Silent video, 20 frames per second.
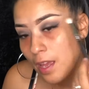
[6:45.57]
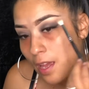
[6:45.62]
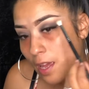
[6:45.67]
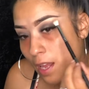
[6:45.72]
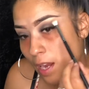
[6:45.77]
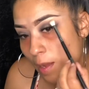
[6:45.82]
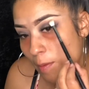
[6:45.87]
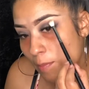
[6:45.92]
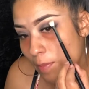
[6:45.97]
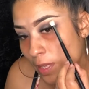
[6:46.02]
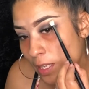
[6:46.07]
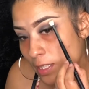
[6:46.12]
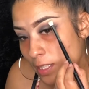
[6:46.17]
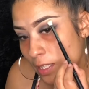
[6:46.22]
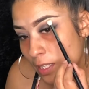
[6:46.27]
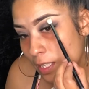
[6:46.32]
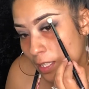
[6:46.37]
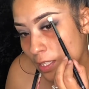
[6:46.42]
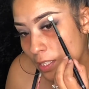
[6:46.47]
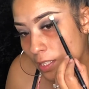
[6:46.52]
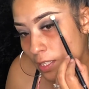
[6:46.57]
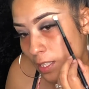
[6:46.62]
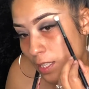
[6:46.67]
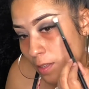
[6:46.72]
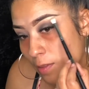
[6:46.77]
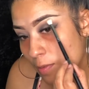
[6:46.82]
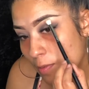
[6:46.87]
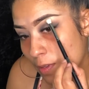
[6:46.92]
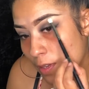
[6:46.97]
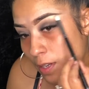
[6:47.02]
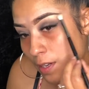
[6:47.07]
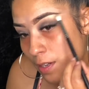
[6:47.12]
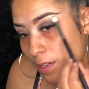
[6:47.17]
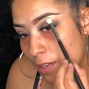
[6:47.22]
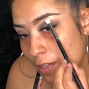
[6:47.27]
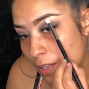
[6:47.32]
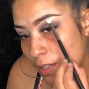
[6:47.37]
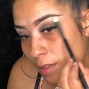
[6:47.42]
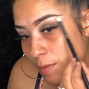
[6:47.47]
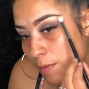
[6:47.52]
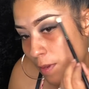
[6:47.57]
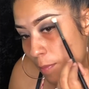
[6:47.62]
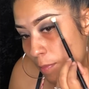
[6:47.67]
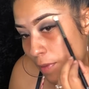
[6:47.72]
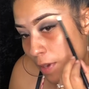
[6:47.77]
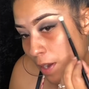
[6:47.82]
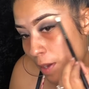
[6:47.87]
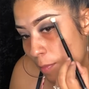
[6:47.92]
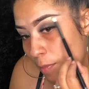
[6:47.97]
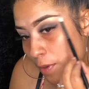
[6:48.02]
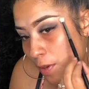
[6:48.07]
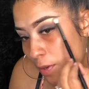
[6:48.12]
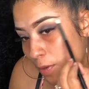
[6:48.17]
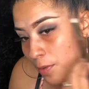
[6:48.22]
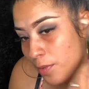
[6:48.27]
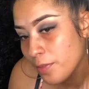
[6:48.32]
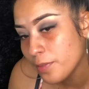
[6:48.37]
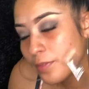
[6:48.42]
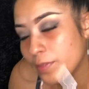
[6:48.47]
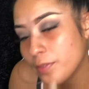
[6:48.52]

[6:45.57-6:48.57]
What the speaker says: and I'm placing that shade right underneath my brow bone.